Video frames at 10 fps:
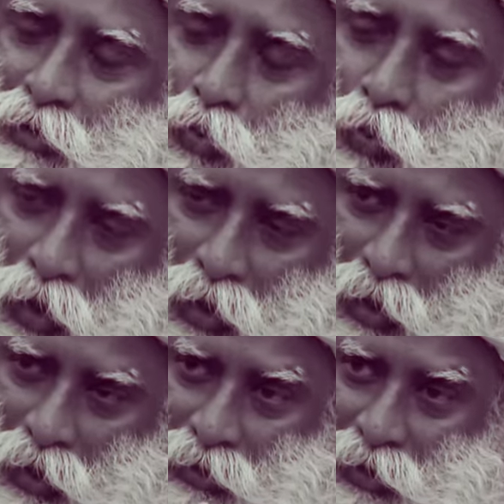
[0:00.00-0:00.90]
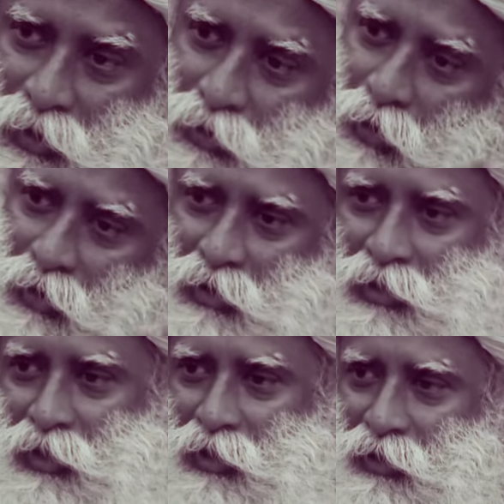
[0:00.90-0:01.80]
one asana is all
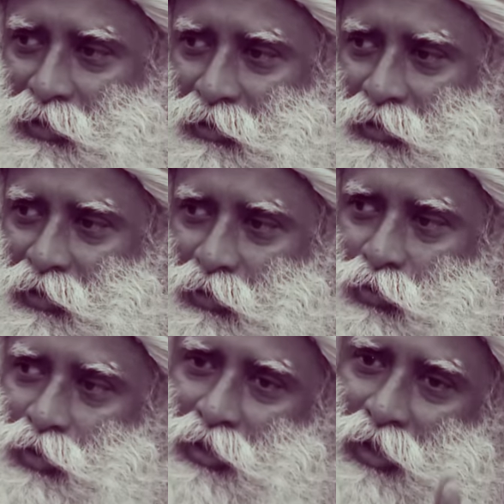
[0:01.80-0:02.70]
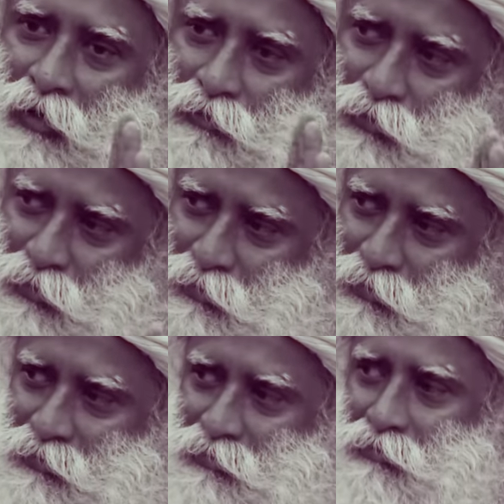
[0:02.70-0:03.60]
that's needed. You just have to
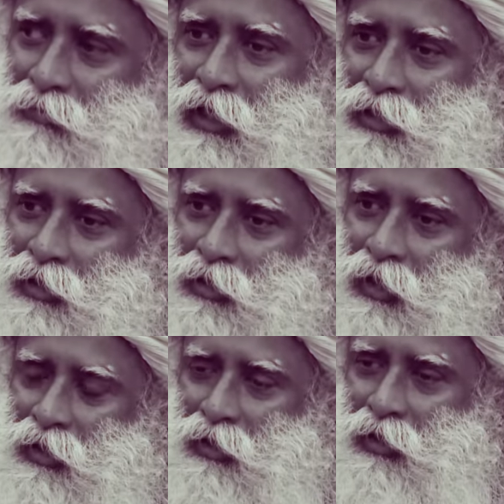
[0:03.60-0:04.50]
master that.